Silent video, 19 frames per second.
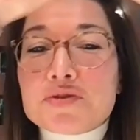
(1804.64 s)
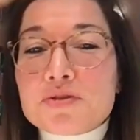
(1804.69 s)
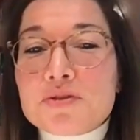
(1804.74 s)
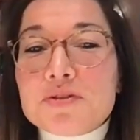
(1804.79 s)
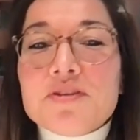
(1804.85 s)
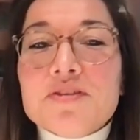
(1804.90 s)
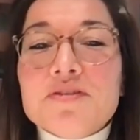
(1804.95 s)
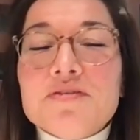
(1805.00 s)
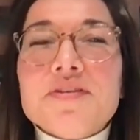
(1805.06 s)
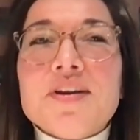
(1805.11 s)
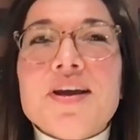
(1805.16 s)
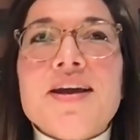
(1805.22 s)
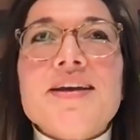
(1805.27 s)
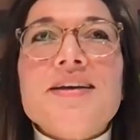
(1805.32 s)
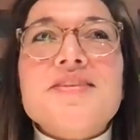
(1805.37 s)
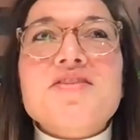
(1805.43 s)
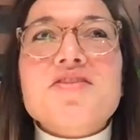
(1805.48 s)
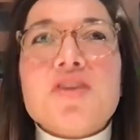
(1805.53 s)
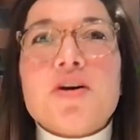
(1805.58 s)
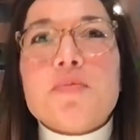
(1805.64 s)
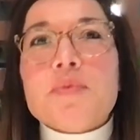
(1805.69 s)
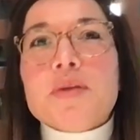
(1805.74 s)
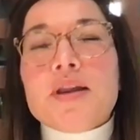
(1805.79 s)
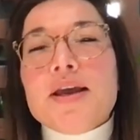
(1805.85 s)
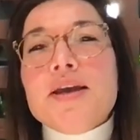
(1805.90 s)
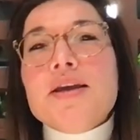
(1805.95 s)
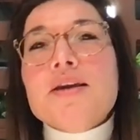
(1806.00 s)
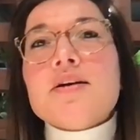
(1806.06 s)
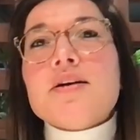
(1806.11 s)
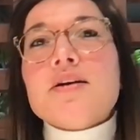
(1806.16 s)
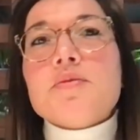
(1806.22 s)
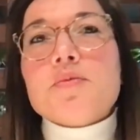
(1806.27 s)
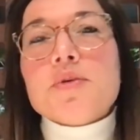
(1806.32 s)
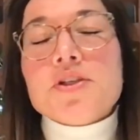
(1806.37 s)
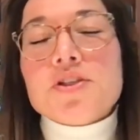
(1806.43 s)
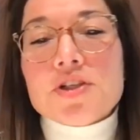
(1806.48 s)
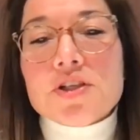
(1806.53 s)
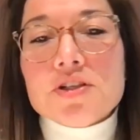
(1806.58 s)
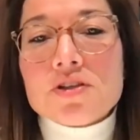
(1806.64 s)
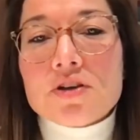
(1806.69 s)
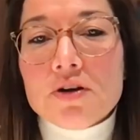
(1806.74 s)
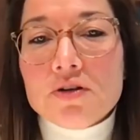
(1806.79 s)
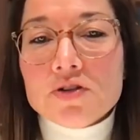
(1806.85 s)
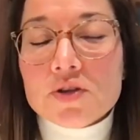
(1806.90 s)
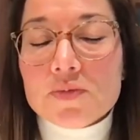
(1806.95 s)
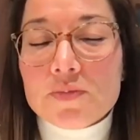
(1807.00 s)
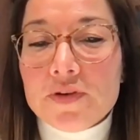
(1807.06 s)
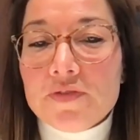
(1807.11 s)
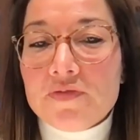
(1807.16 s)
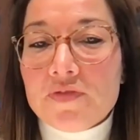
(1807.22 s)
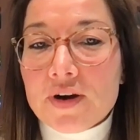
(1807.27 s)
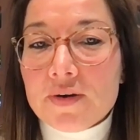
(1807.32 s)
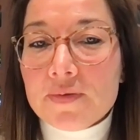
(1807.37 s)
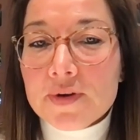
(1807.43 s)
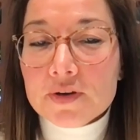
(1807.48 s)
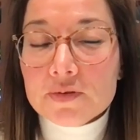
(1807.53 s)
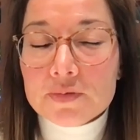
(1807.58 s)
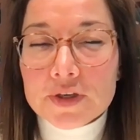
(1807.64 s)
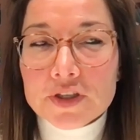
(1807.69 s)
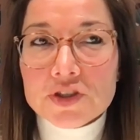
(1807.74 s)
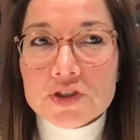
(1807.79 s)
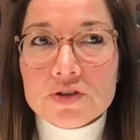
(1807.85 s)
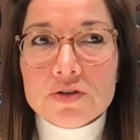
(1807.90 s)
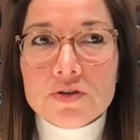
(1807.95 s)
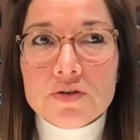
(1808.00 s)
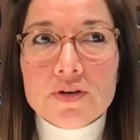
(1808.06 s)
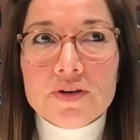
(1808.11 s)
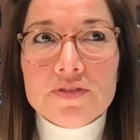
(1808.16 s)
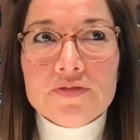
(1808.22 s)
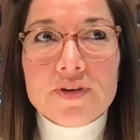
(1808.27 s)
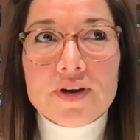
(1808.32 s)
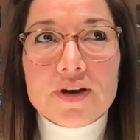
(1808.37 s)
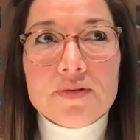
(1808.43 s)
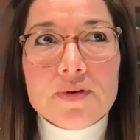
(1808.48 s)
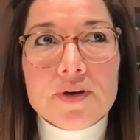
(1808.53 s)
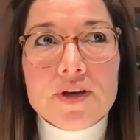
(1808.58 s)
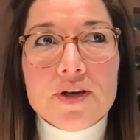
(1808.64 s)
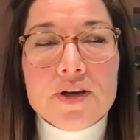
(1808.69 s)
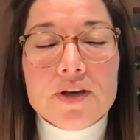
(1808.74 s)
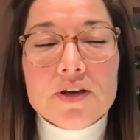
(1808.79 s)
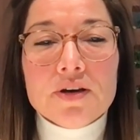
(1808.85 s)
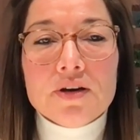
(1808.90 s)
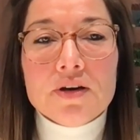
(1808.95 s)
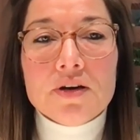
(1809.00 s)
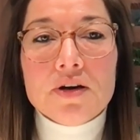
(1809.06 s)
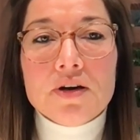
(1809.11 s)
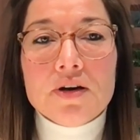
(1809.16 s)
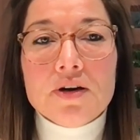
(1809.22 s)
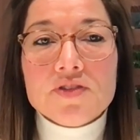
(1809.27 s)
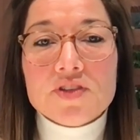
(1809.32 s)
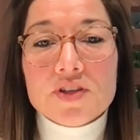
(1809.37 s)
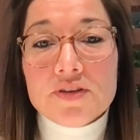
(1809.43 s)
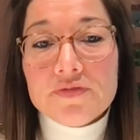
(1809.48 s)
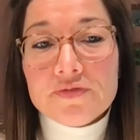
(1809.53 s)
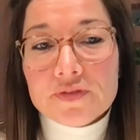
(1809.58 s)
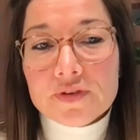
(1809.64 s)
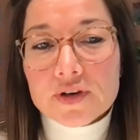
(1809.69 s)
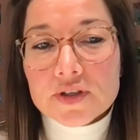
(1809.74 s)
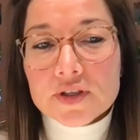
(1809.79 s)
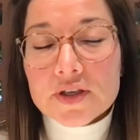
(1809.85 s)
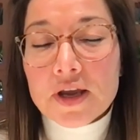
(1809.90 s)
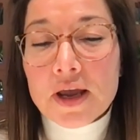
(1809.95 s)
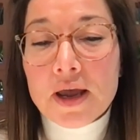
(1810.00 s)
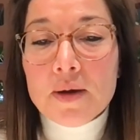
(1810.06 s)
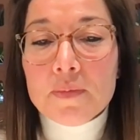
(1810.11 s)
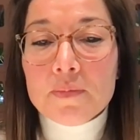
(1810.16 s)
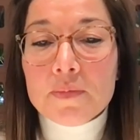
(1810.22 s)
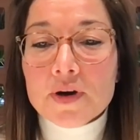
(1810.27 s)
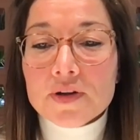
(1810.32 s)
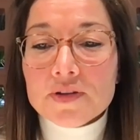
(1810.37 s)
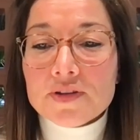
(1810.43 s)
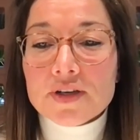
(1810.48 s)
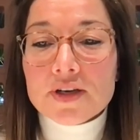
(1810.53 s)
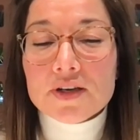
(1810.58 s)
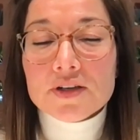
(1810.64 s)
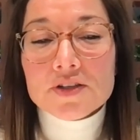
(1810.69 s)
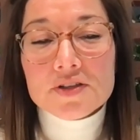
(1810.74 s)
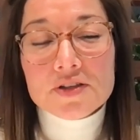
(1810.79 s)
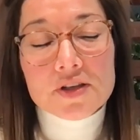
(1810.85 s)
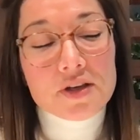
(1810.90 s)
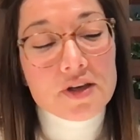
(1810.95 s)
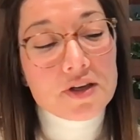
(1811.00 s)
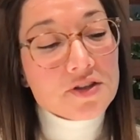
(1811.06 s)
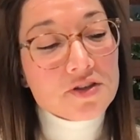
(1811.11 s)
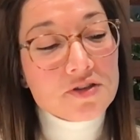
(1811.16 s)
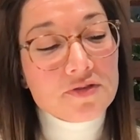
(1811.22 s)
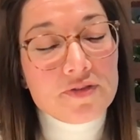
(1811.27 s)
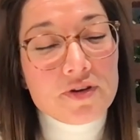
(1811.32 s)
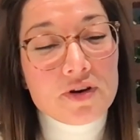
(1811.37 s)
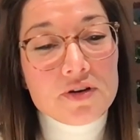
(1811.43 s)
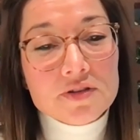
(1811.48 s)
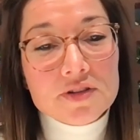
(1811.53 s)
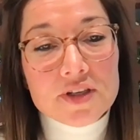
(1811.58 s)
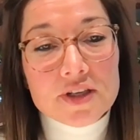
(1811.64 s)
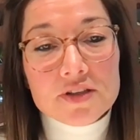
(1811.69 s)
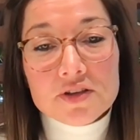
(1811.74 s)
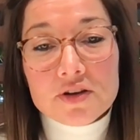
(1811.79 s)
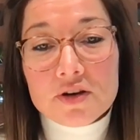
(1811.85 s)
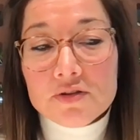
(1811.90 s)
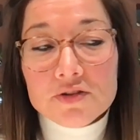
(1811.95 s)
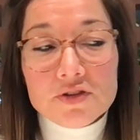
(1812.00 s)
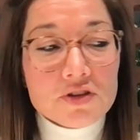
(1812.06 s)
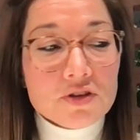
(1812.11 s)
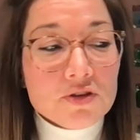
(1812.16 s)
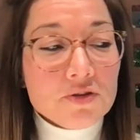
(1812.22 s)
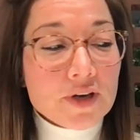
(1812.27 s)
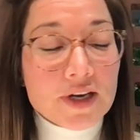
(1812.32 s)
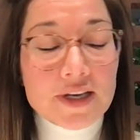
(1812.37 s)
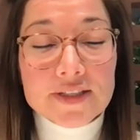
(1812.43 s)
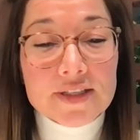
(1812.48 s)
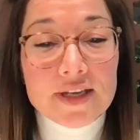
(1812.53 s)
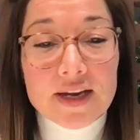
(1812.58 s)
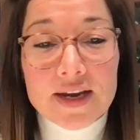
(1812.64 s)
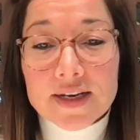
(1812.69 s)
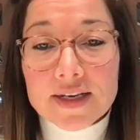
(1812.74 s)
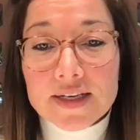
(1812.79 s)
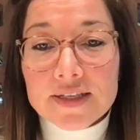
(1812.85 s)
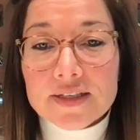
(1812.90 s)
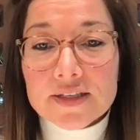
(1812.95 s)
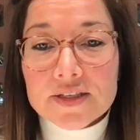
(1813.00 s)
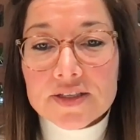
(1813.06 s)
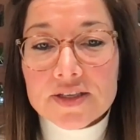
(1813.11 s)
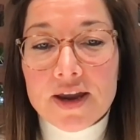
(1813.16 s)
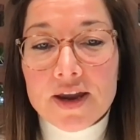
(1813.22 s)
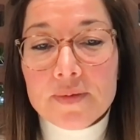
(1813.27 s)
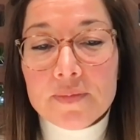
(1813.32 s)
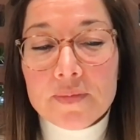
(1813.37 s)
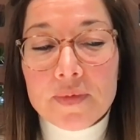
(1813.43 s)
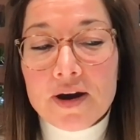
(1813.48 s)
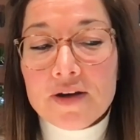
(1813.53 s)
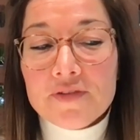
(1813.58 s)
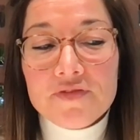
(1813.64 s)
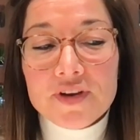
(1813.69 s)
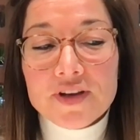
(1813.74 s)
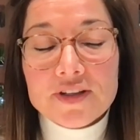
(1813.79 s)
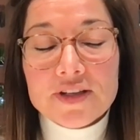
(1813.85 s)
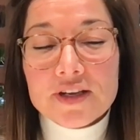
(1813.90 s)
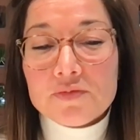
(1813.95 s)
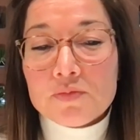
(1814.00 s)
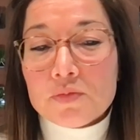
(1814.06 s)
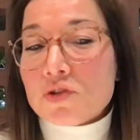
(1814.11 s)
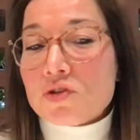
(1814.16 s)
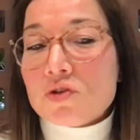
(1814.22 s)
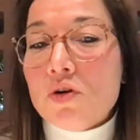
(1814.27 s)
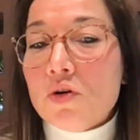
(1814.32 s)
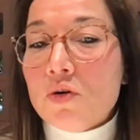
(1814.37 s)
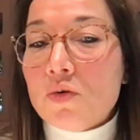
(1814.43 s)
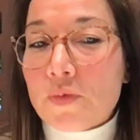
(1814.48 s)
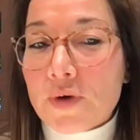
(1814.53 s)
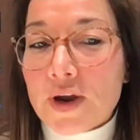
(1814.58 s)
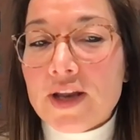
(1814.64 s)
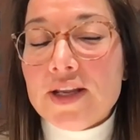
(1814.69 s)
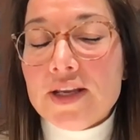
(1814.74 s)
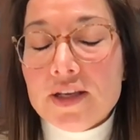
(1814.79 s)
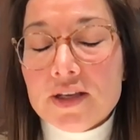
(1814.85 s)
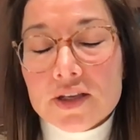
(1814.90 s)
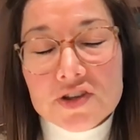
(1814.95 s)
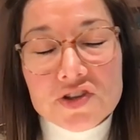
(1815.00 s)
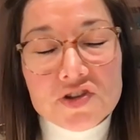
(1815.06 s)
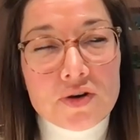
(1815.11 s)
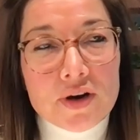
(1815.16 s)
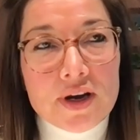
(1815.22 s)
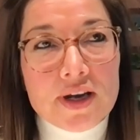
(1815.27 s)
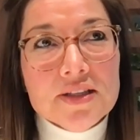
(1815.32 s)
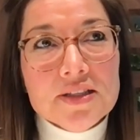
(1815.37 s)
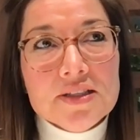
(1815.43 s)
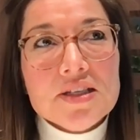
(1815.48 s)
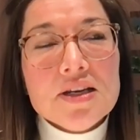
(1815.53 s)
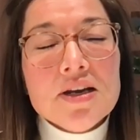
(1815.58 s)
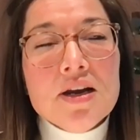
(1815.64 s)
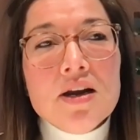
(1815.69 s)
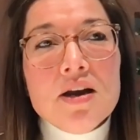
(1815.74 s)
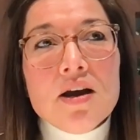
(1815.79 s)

sort of like top layer which is going to be very original and very uh, different, but there's lots of content going to look exactly the same. I think that was already a trend.